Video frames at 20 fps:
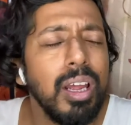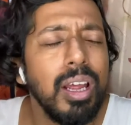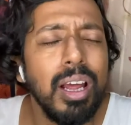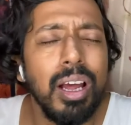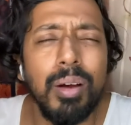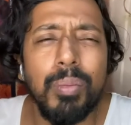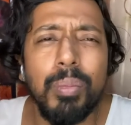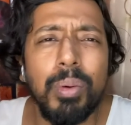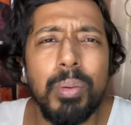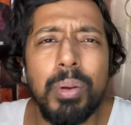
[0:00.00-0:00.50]

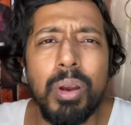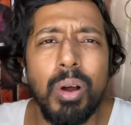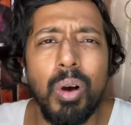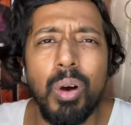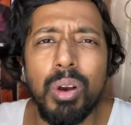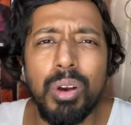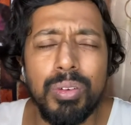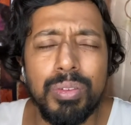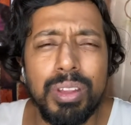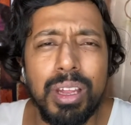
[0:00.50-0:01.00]

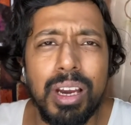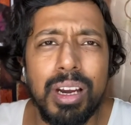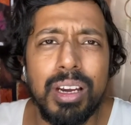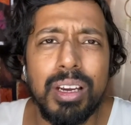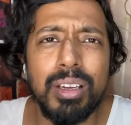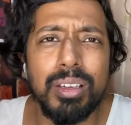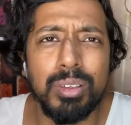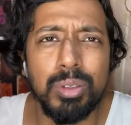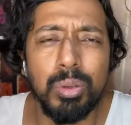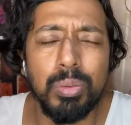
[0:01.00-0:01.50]
all of that.
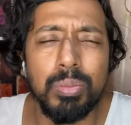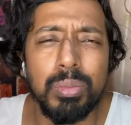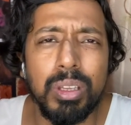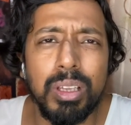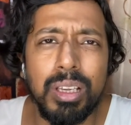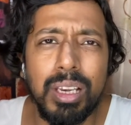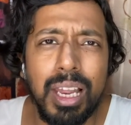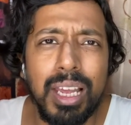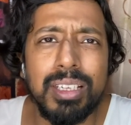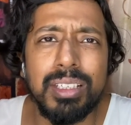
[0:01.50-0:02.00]
So the
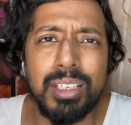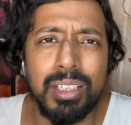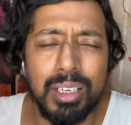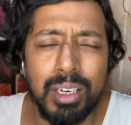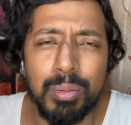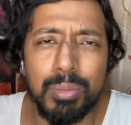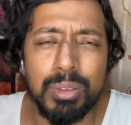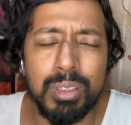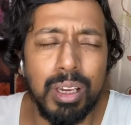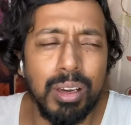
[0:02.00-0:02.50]
legend
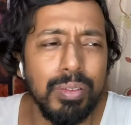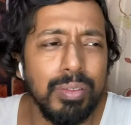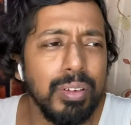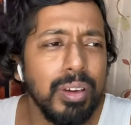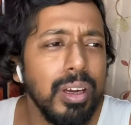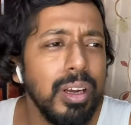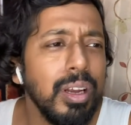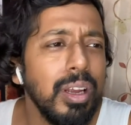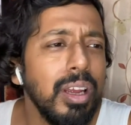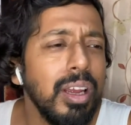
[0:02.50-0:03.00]
himself.
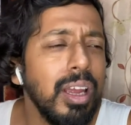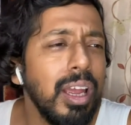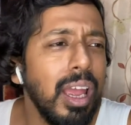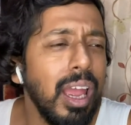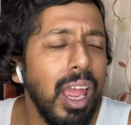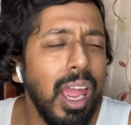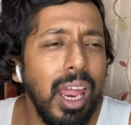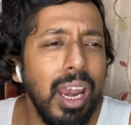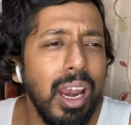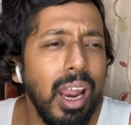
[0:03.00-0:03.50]

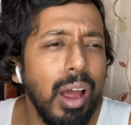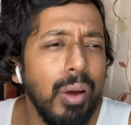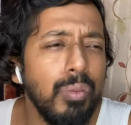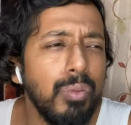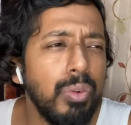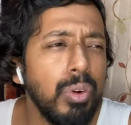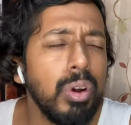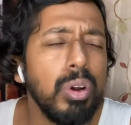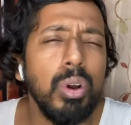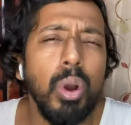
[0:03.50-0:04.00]
And
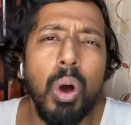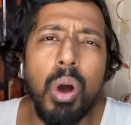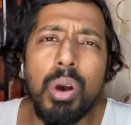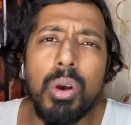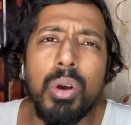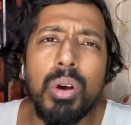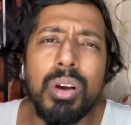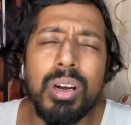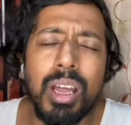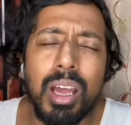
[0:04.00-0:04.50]
for a long,
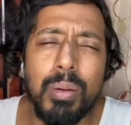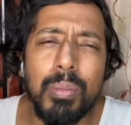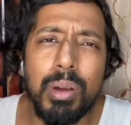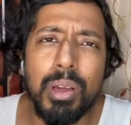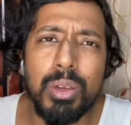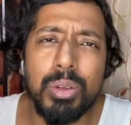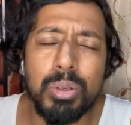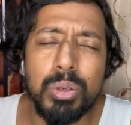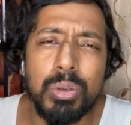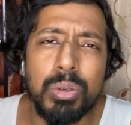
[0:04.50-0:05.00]
long time, I
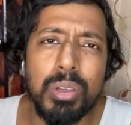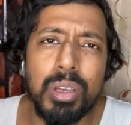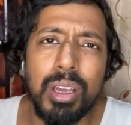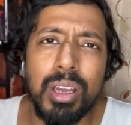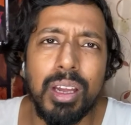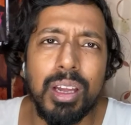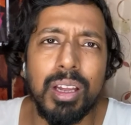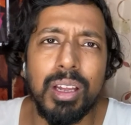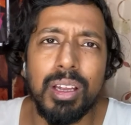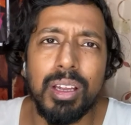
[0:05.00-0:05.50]
used to
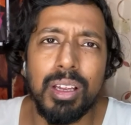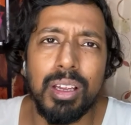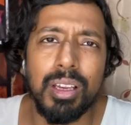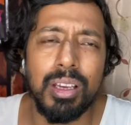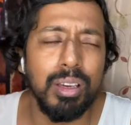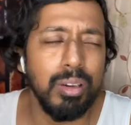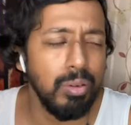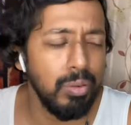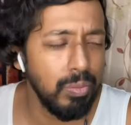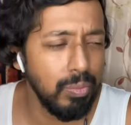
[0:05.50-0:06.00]
think
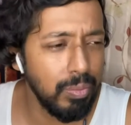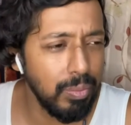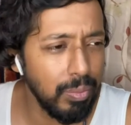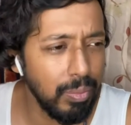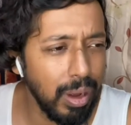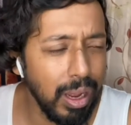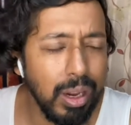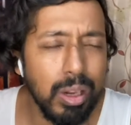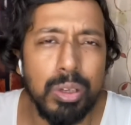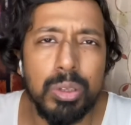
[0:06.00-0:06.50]

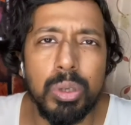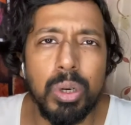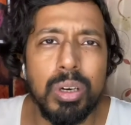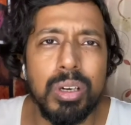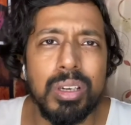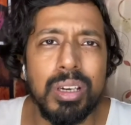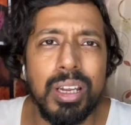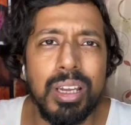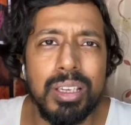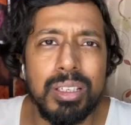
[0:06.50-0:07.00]
Michael
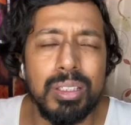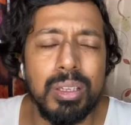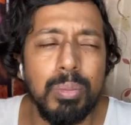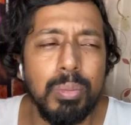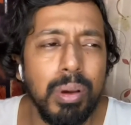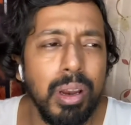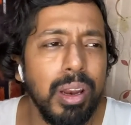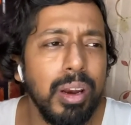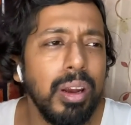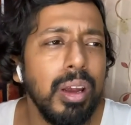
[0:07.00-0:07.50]
Jordan is the
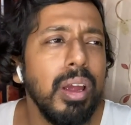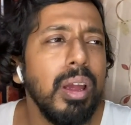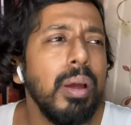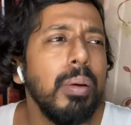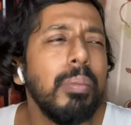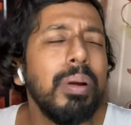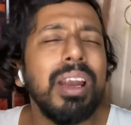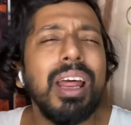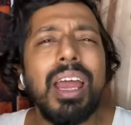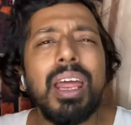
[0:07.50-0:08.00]
player.
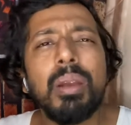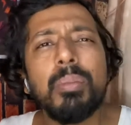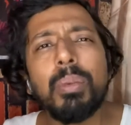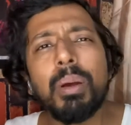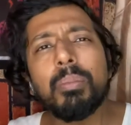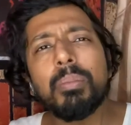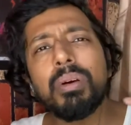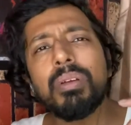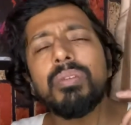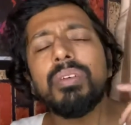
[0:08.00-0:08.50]
But I
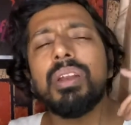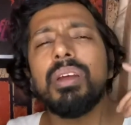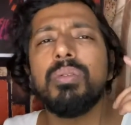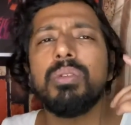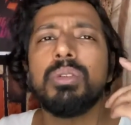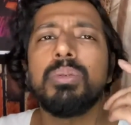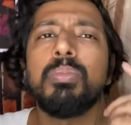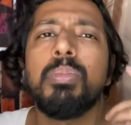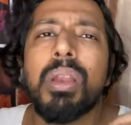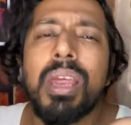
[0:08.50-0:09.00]
remember when I
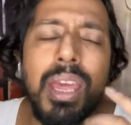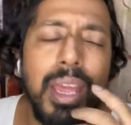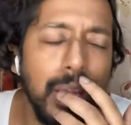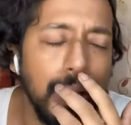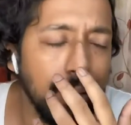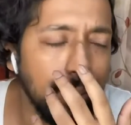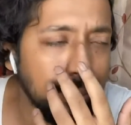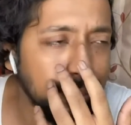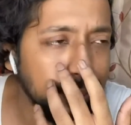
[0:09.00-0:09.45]
was playing.